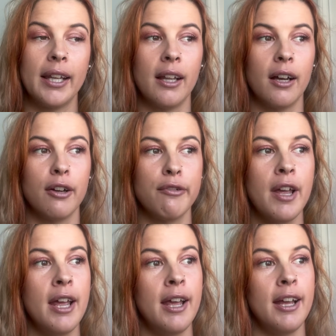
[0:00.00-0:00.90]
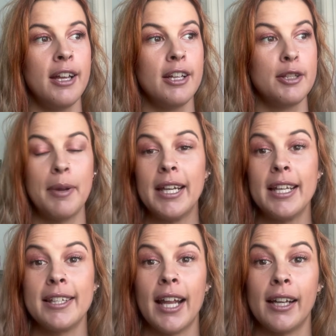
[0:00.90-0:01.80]
love spending
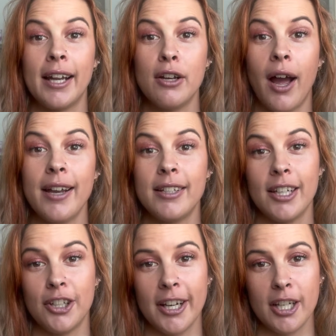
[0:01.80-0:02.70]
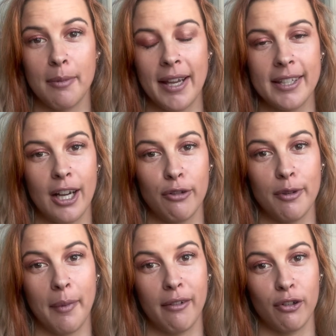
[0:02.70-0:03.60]
a Saturday night DJing to myself
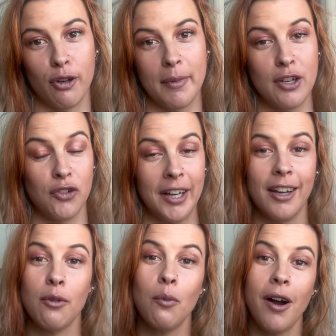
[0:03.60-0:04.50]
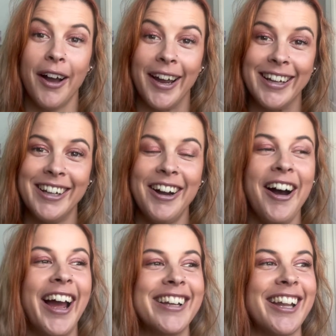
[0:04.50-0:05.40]
in my room and drinking wine.
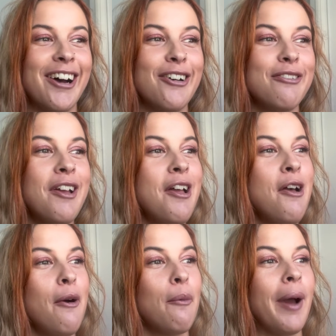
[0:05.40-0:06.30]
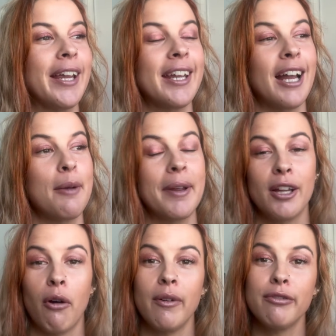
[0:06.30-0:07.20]
I love waking up
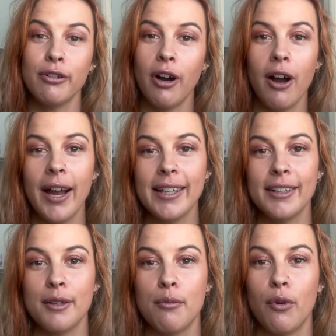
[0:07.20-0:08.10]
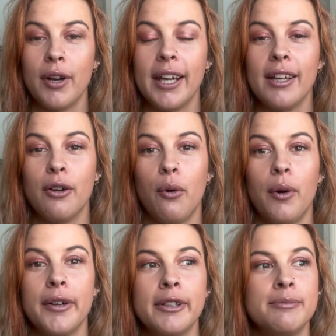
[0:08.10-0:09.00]
and going for a hike in the morning,
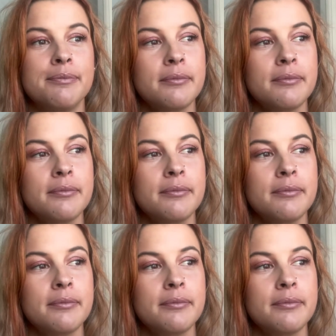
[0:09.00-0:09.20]
or